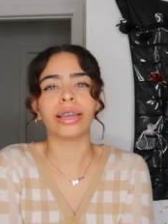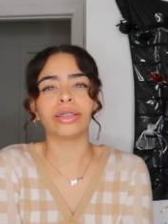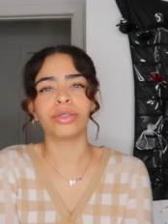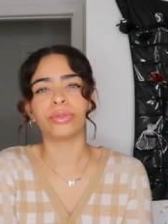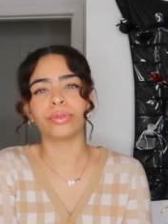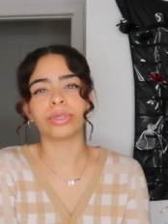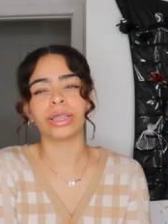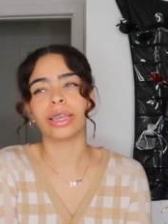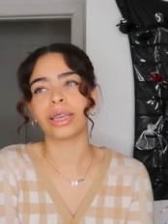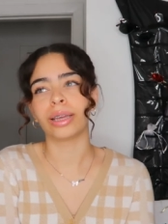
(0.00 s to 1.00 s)
I
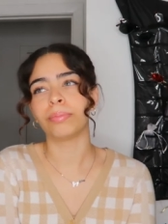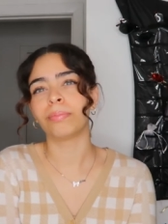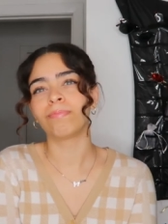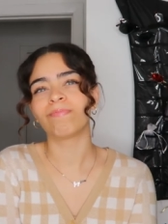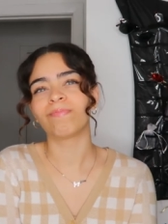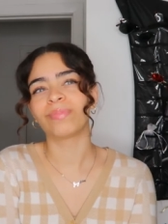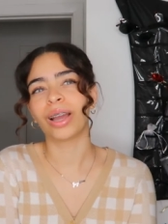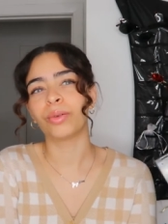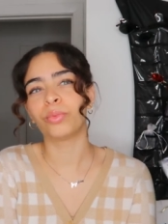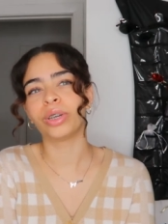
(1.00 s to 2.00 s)
use. Like, I...
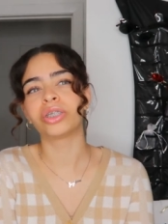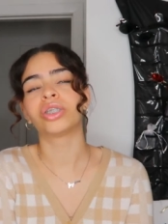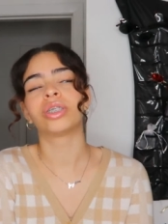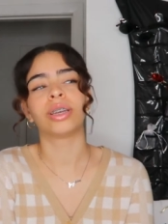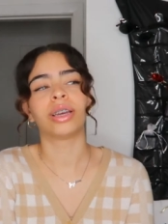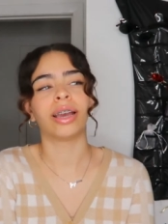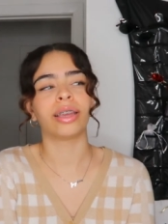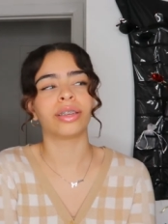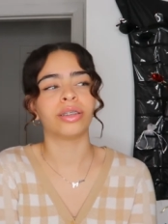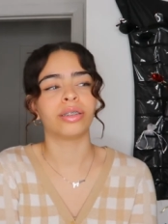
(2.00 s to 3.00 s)
I wish
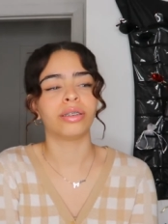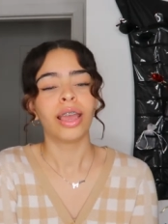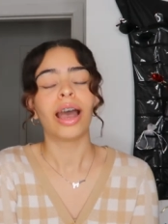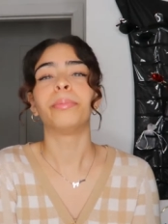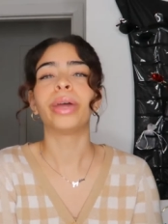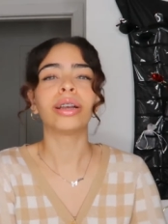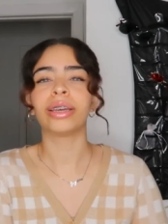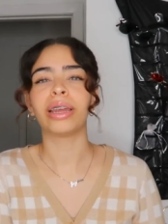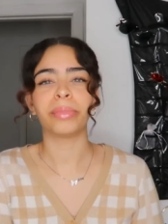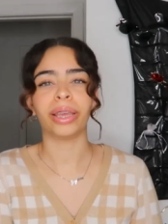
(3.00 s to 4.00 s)
I could. I'm not
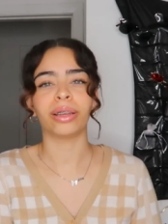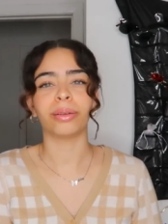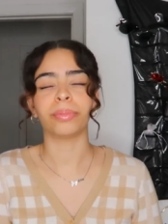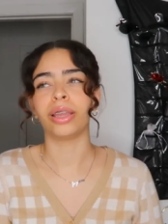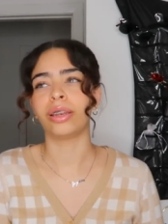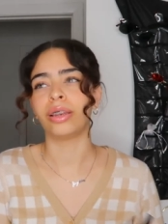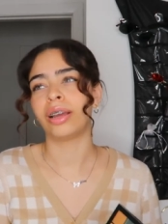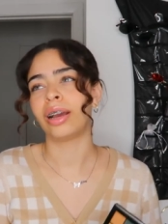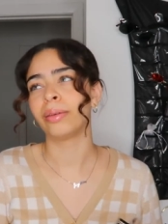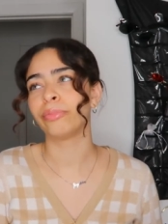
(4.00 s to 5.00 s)
good at makeup,
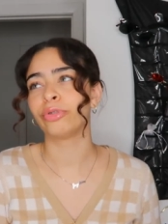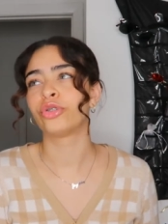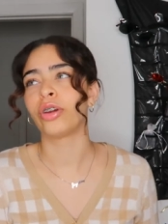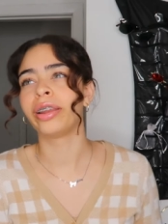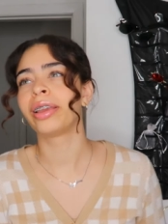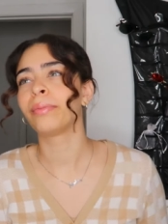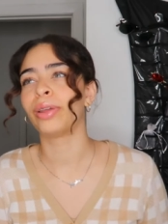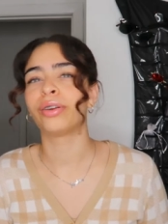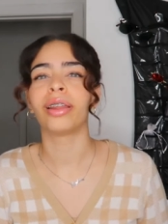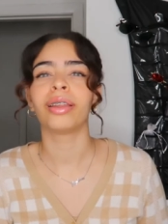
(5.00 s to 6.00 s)
and I'm trying to get
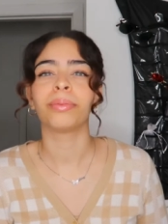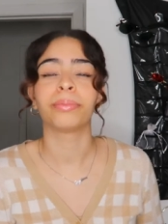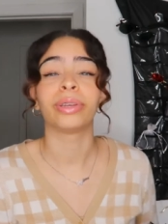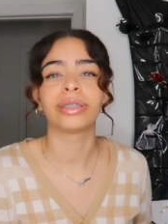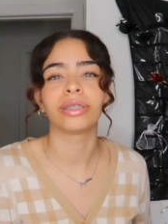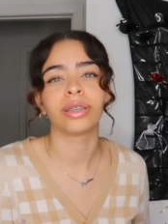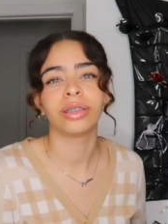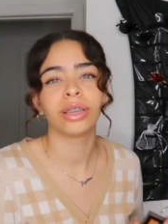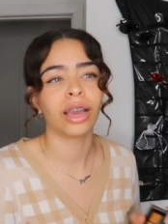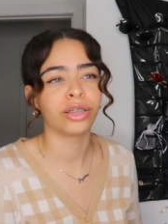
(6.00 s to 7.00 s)
better at it because
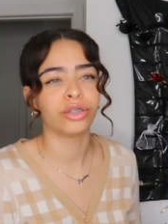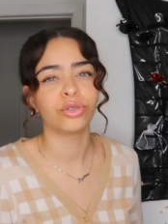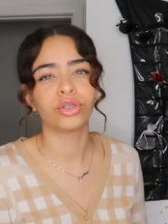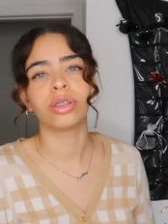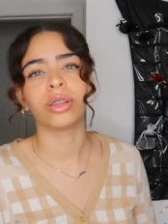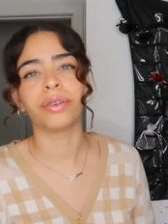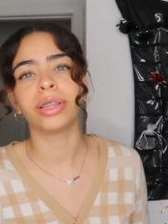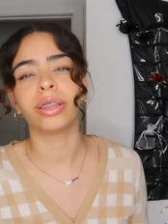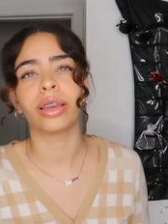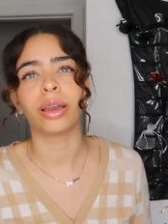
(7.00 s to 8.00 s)
I used to love
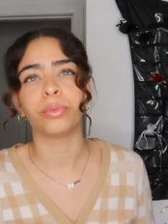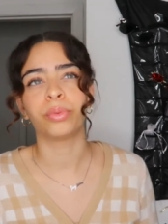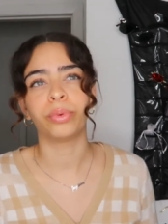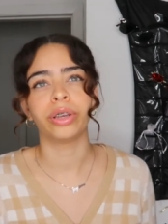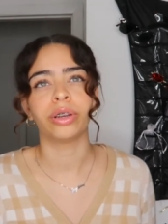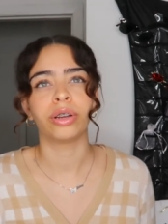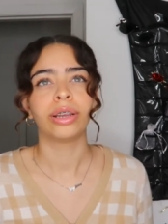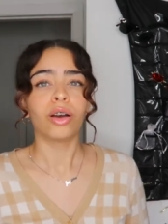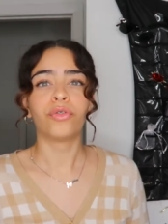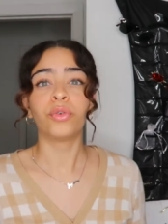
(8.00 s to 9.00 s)
it. Like, I would wear
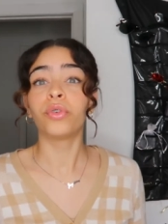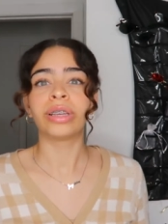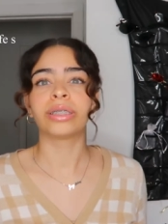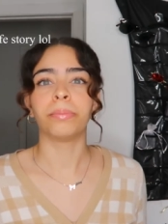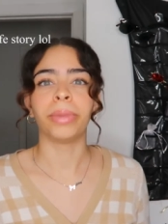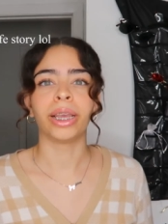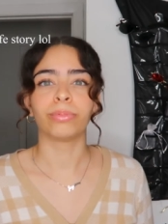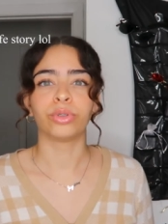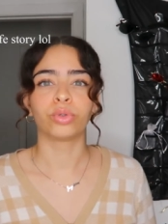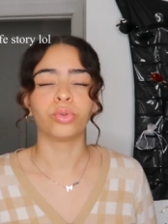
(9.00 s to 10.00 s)
a full face of
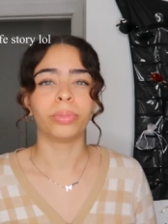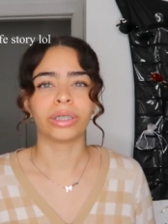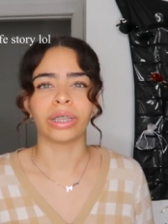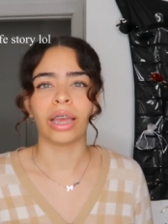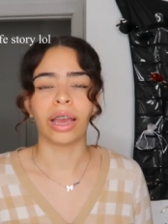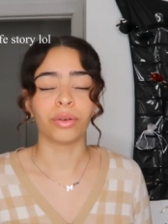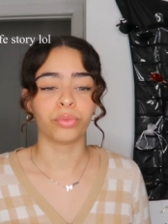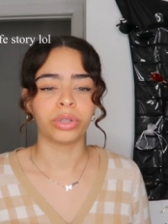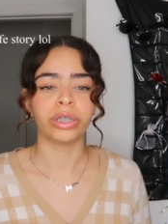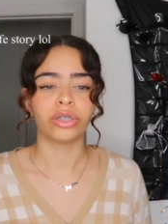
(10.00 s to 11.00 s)
makeup to school because I, I
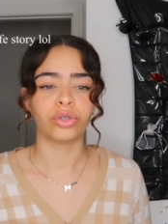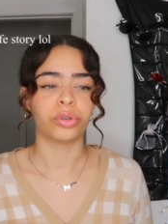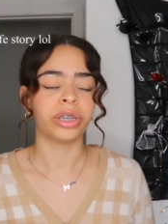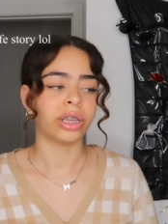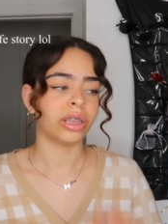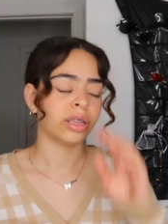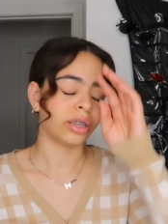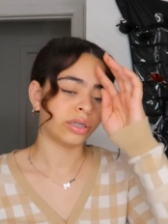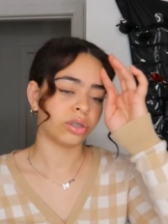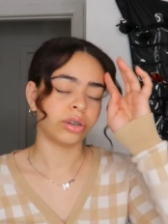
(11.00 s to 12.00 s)
really enjoyed it. And then
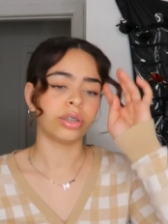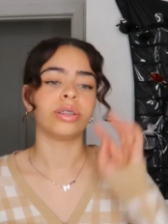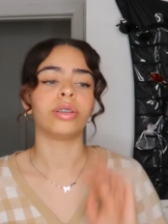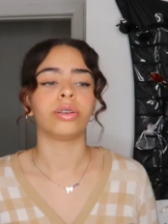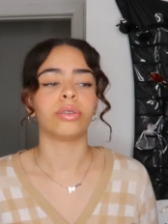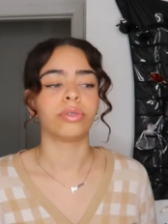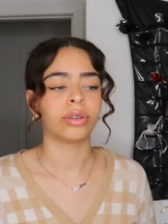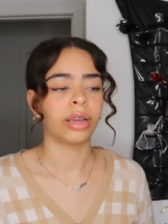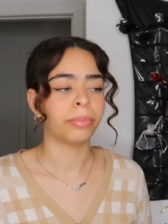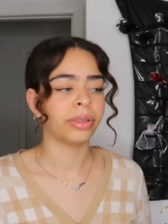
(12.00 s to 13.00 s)
I started, you
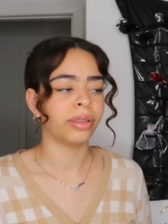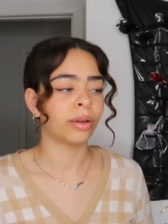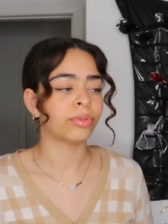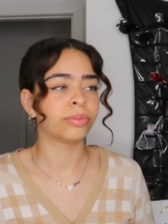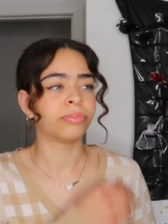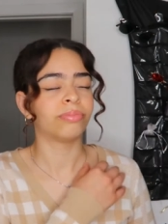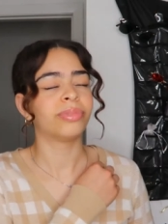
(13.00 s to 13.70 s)
know, I, be I was